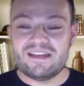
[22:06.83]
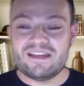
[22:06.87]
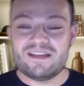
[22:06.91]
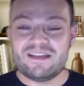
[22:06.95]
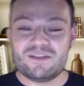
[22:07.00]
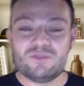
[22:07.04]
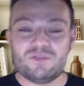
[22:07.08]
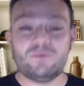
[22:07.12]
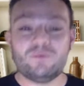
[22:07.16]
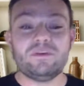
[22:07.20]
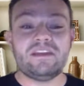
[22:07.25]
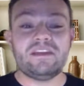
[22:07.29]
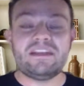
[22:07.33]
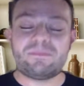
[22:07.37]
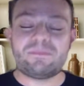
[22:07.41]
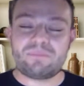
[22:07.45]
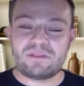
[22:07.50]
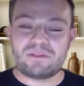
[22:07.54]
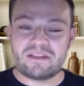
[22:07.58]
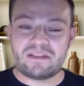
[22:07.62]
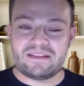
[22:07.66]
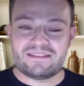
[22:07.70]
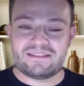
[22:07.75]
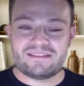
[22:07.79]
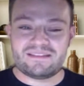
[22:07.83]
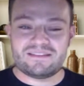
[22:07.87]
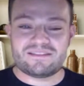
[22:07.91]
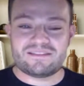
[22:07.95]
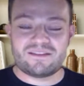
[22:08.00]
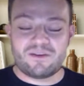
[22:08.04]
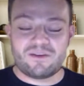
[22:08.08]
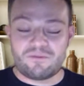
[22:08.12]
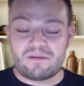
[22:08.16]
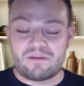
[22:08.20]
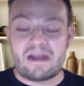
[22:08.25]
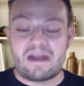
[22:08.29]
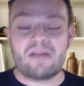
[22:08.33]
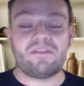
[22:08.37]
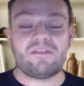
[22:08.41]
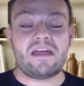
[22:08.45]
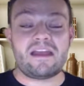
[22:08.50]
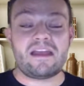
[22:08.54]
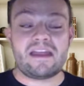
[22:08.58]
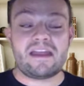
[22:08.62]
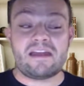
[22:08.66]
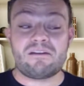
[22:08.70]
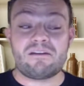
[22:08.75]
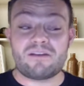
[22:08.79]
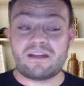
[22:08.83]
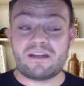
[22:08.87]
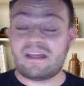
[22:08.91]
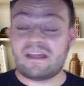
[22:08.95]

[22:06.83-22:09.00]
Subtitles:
unique places around that area.